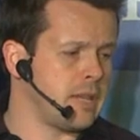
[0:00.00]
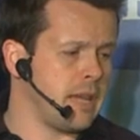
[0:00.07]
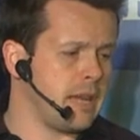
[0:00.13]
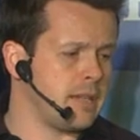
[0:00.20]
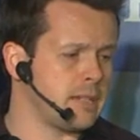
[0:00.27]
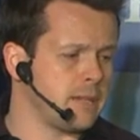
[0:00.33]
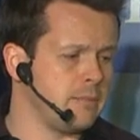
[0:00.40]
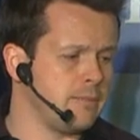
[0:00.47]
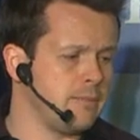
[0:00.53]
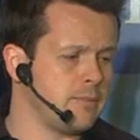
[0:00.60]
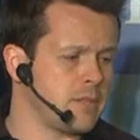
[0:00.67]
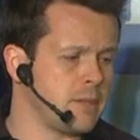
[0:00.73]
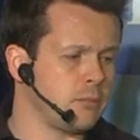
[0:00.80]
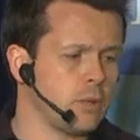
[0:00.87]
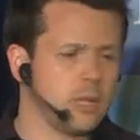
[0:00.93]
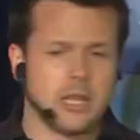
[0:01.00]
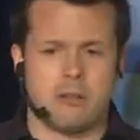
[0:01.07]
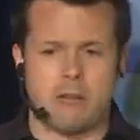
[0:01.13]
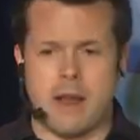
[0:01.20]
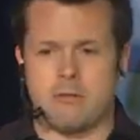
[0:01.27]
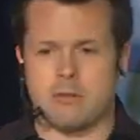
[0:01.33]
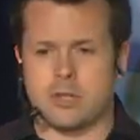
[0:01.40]
and getting some, some really
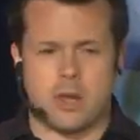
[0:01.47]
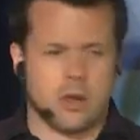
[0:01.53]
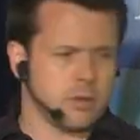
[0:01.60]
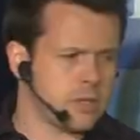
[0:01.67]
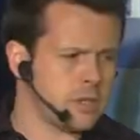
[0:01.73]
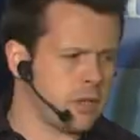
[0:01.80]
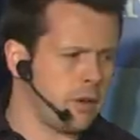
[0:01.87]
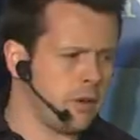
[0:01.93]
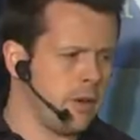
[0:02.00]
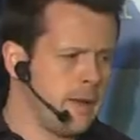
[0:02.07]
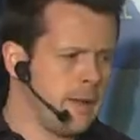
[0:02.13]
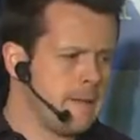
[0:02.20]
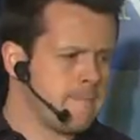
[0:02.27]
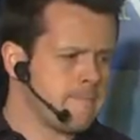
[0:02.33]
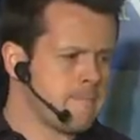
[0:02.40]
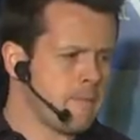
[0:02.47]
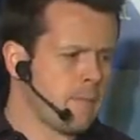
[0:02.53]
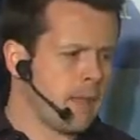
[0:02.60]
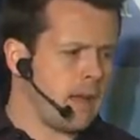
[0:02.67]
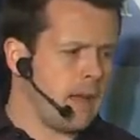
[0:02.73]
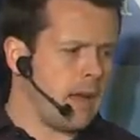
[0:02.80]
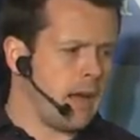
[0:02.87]
great results. So
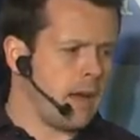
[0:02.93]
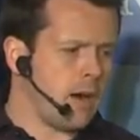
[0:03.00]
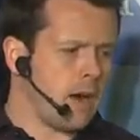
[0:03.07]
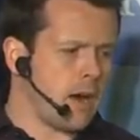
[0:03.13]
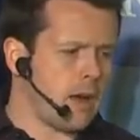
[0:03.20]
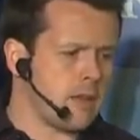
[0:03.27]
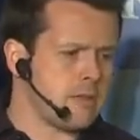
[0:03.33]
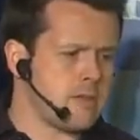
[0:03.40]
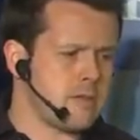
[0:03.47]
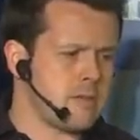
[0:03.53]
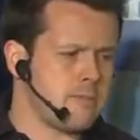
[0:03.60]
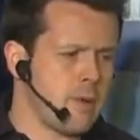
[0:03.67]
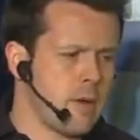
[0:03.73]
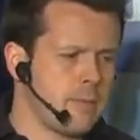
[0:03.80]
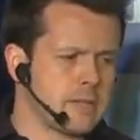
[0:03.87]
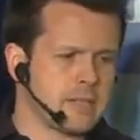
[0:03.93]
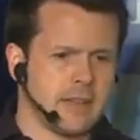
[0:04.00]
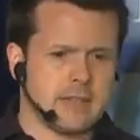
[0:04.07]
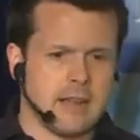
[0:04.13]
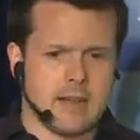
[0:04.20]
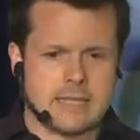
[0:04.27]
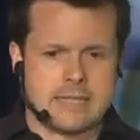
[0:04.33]
uh, the, the, purpose
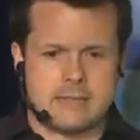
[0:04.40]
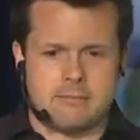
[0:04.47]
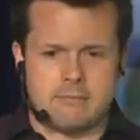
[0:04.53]
I, I,